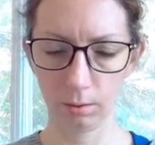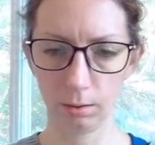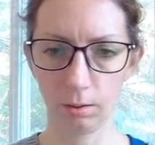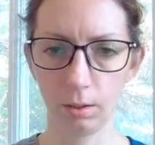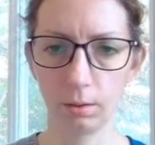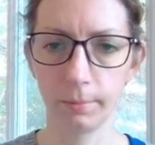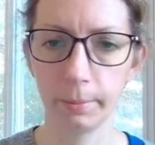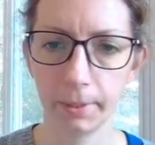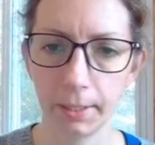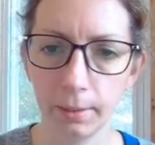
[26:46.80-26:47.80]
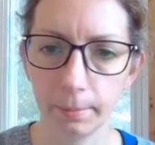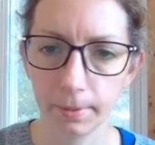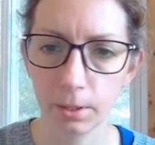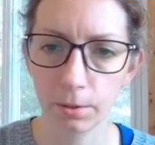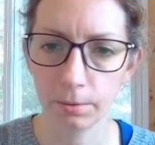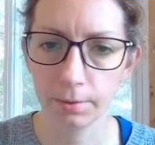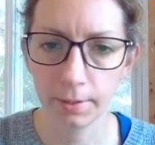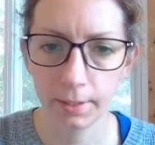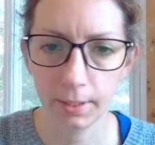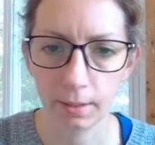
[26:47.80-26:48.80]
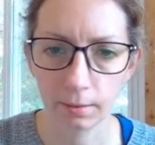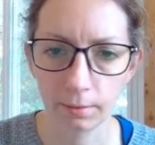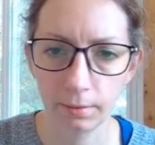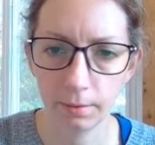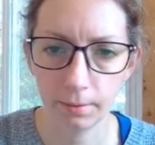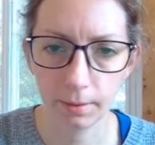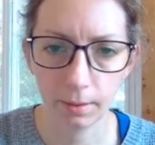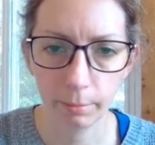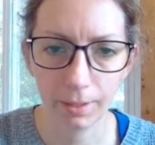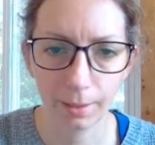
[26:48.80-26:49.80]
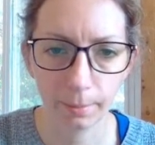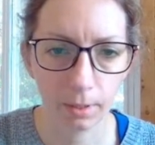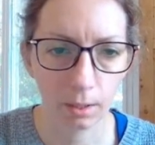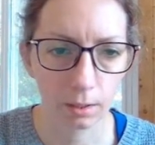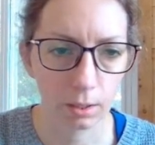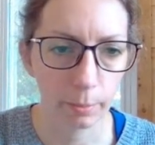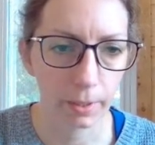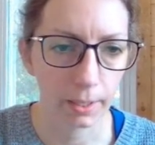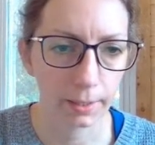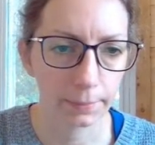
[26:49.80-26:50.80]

You gotta remember to keep the shoulders down. Don't want to become a hunchback.